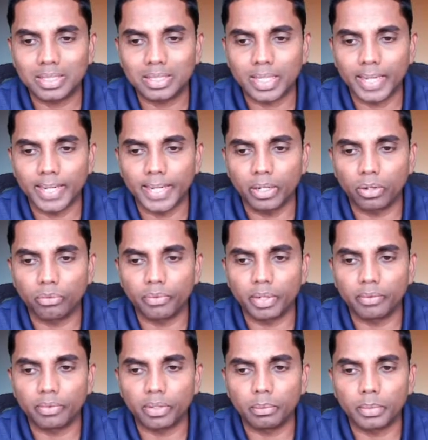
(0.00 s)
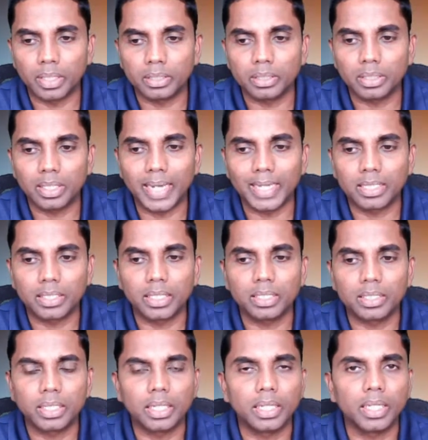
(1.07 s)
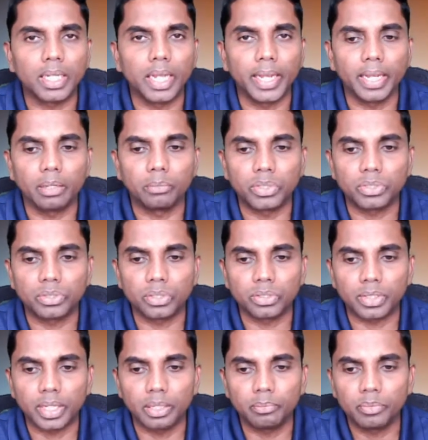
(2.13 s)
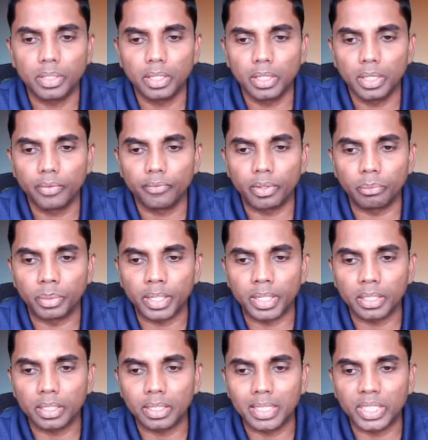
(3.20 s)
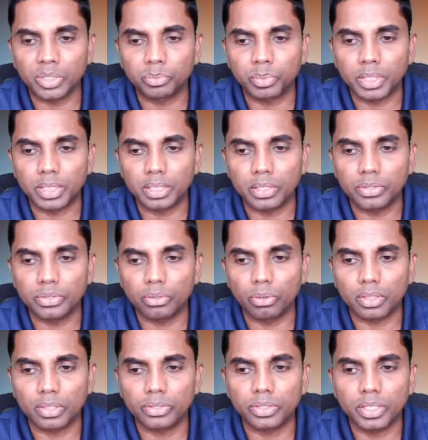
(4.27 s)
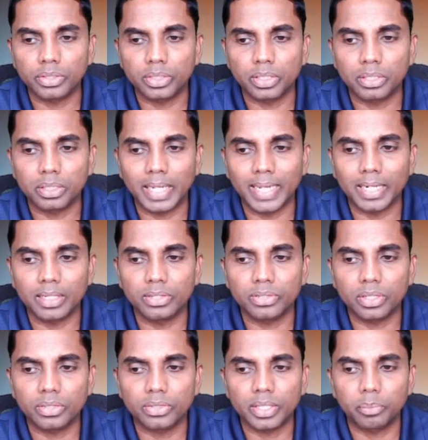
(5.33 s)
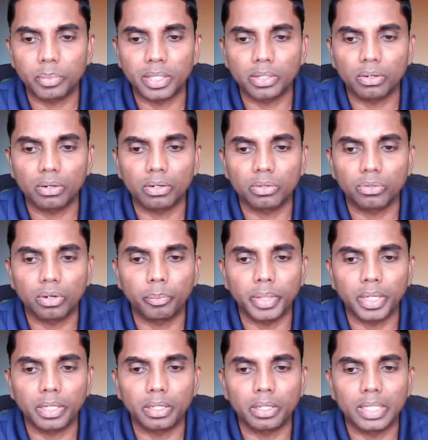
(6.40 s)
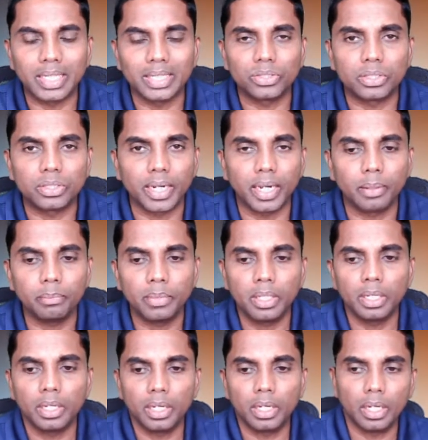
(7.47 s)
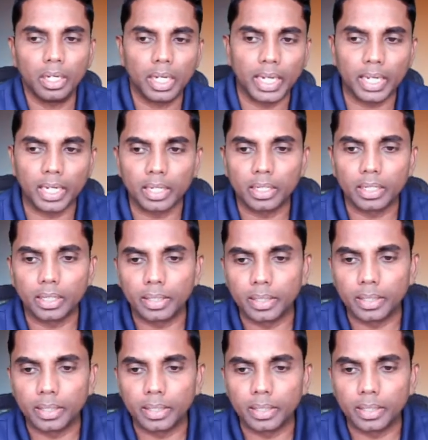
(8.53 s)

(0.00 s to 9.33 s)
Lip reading: Saturday of every month at 10:30 a.m. Eastern Time. We bring expertise, organizations, and discuss a particular topic each time. And